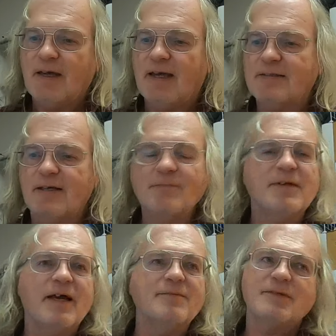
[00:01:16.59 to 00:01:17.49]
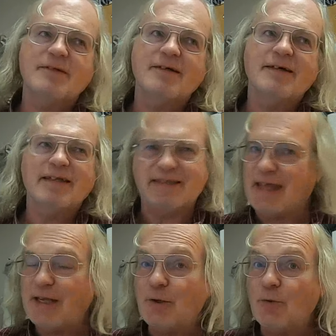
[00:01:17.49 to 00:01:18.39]
And sometimes
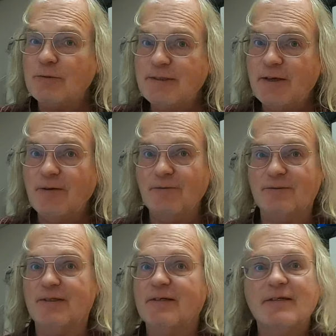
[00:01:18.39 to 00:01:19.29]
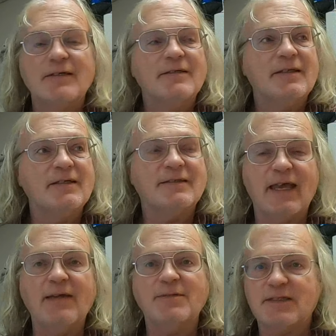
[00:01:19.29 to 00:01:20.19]
they don't use the
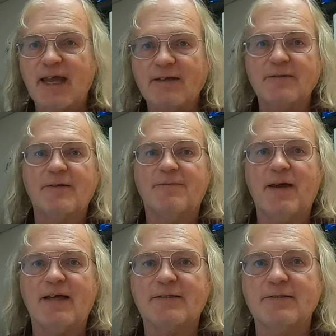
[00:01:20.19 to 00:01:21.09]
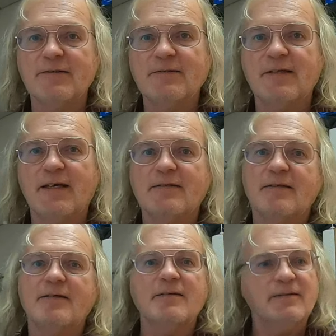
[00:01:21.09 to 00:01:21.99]
same standard of fasteners
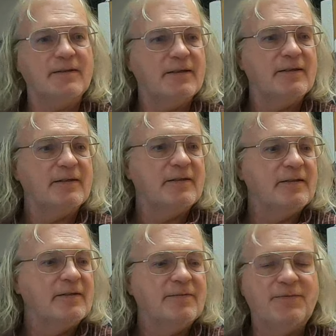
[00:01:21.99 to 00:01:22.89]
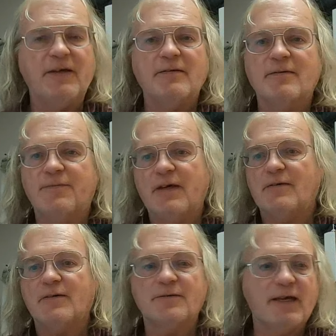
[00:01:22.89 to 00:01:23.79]
that the
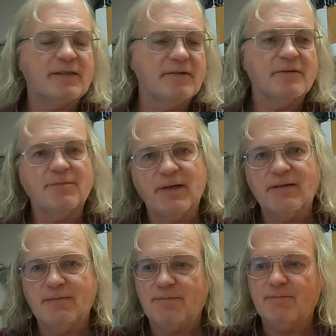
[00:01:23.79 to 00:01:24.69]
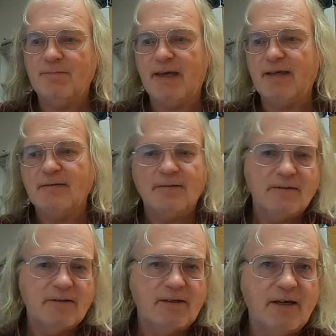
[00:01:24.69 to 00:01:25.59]
vehicle that they're to be made
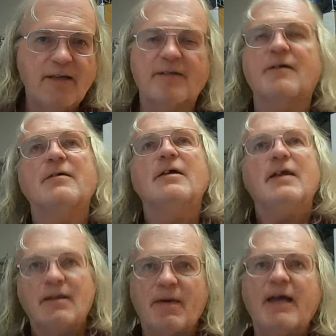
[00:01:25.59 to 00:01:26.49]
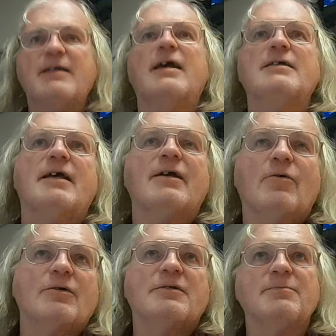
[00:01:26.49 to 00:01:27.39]
in there. In my case, I
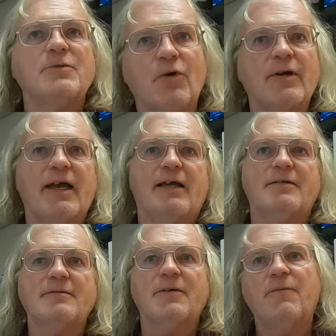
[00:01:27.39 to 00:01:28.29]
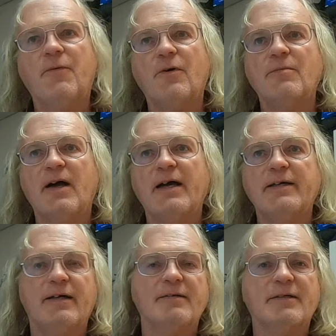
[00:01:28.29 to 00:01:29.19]
ordered some door handles for
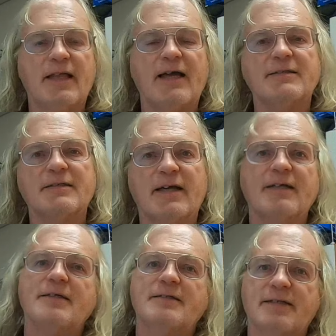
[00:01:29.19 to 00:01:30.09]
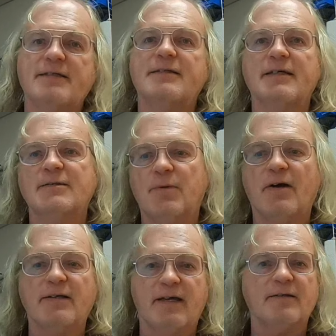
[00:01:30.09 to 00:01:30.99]
my classic 1966
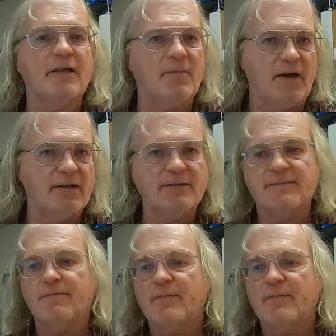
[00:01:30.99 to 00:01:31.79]
Pontiac Le Mans.